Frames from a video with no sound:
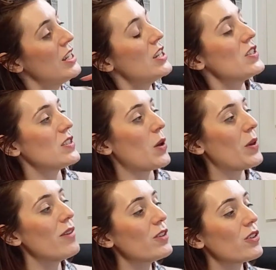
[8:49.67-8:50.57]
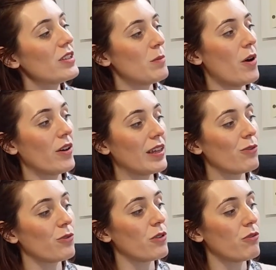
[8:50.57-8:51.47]
So if you're in the market
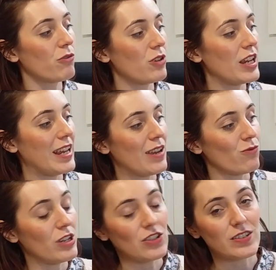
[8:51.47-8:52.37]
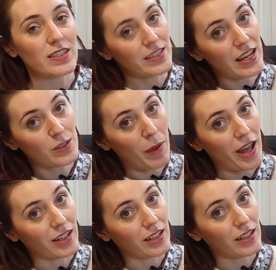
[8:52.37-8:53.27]
for a free Regency stays
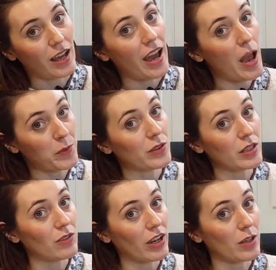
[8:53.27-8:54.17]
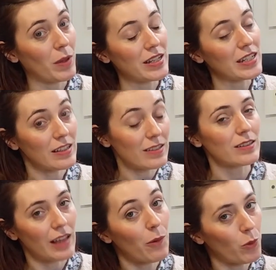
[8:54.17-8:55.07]
pattern, I absolutely recommend it.
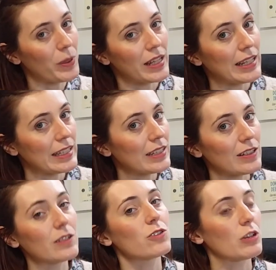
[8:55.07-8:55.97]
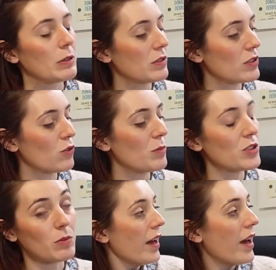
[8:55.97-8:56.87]
There will be a link in the
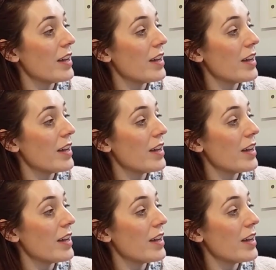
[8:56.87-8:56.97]
description.